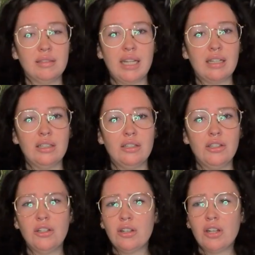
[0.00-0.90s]
Like,
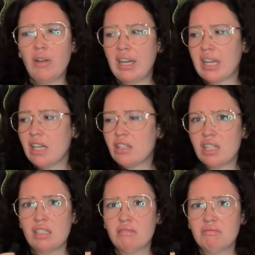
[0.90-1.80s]
you don't know Anna
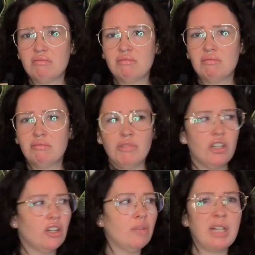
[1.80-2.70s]
Kendrick. You
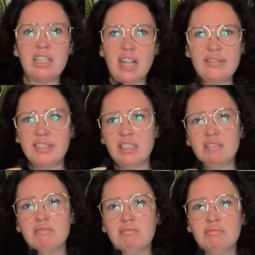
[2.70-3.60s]
don't know Blake Lively,
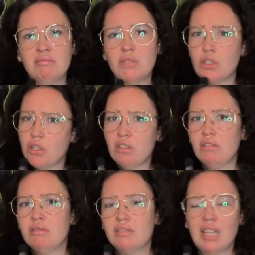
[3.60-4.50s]
do
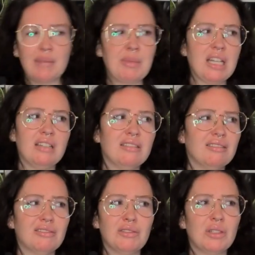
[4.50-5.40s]
you? I mean,
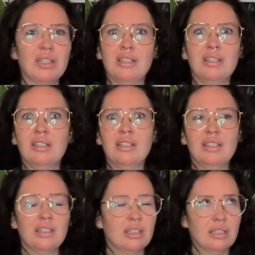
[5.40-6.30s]

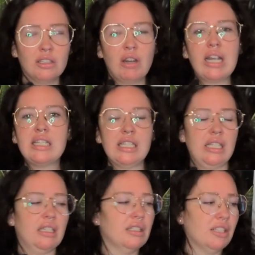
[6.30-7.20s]

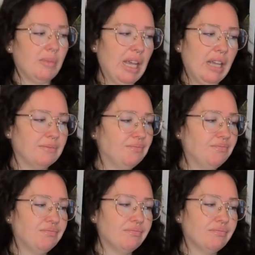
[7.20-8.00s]
crazy to me.